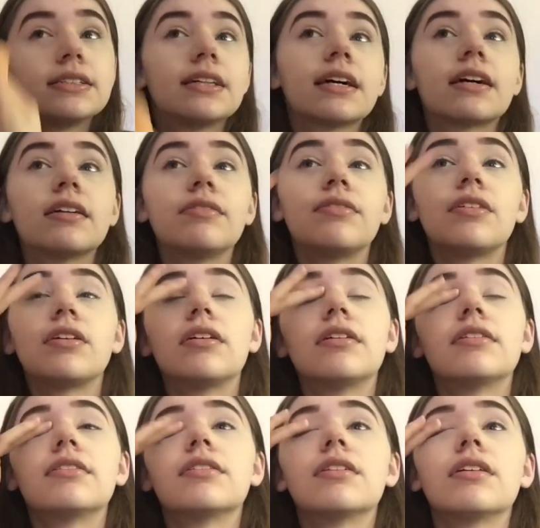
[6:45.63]
Second of
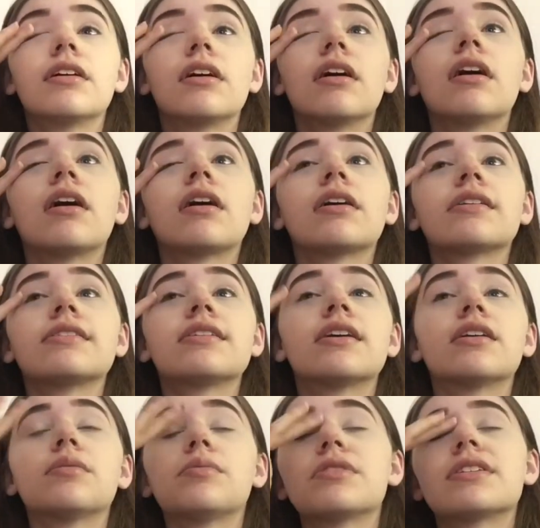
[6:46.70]
all,
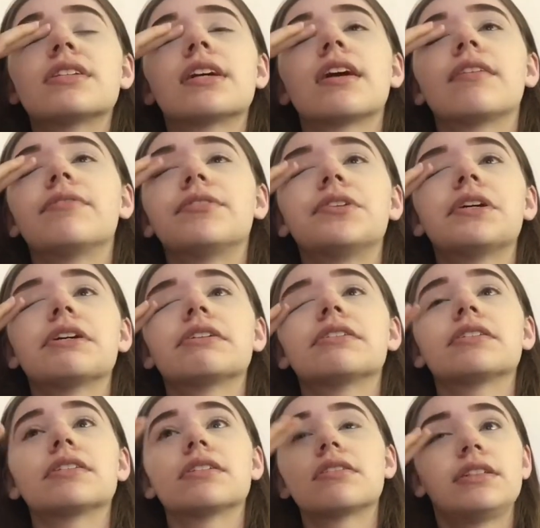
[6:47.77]
terrible singing
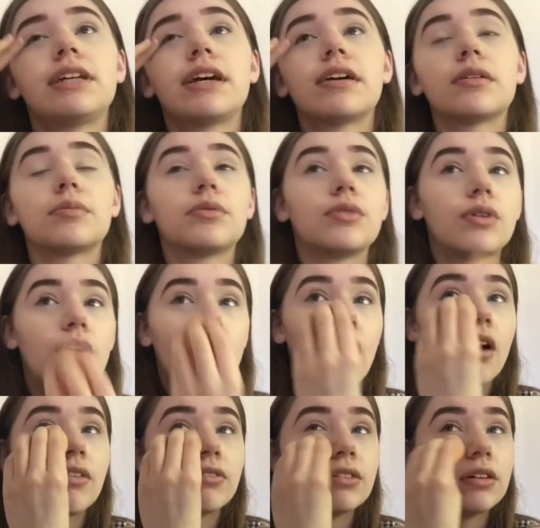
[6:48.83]
voice. Terrible,
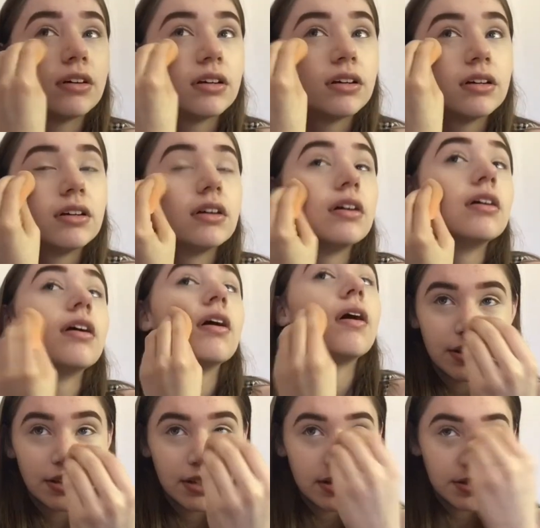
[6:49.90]
awful.
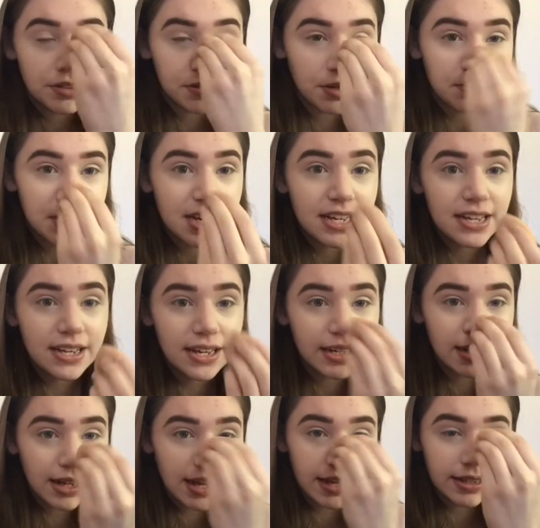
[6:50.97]
So I'm taking
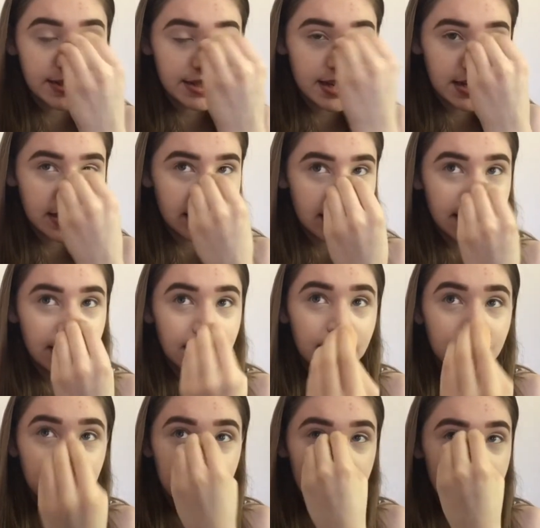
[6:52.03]
any excess and
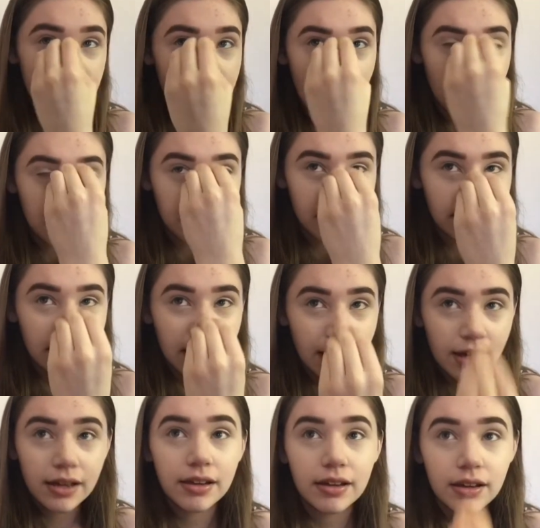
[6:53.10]
I'm just dabbing
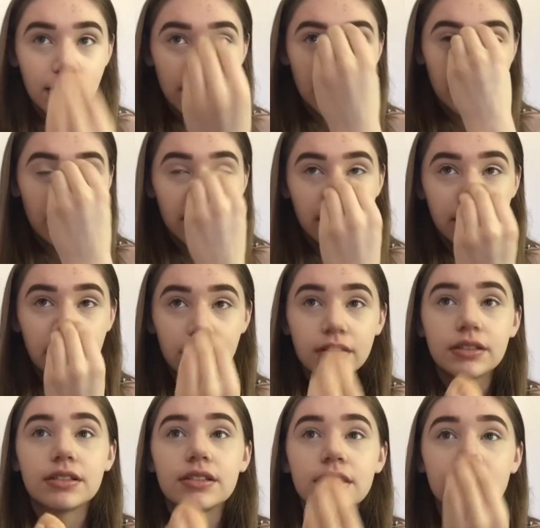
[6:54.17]
that
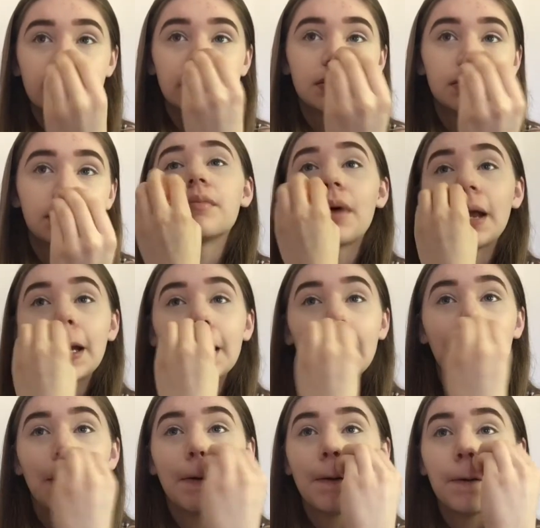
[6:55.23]
onto my
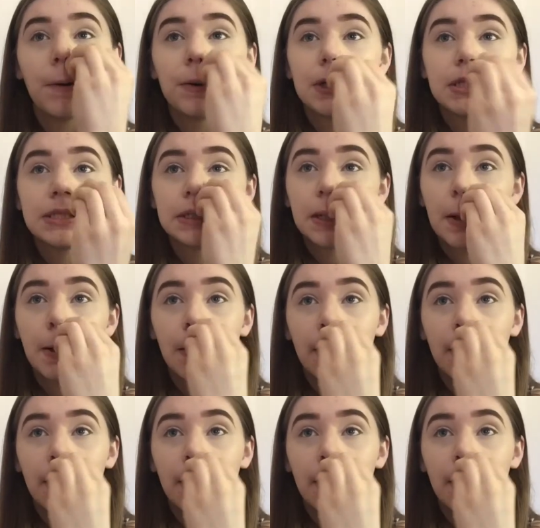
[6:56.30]
nose,